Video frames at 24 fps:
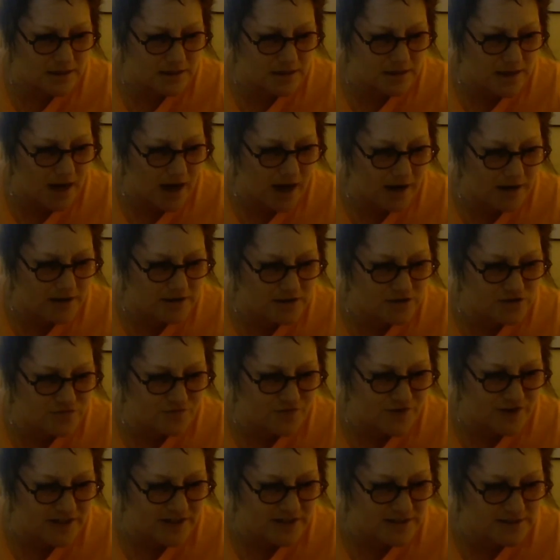God is
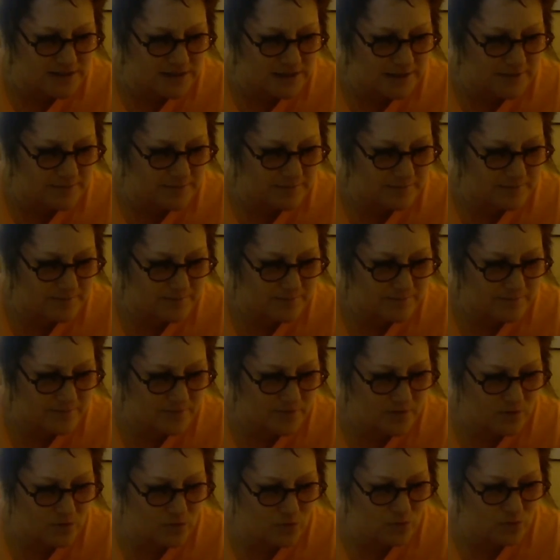fixing.
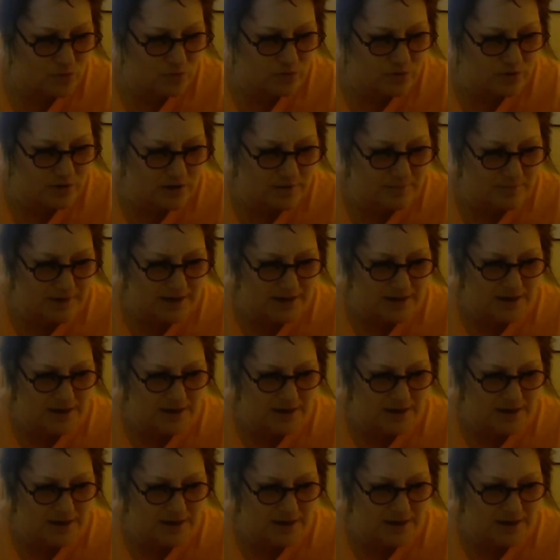Lord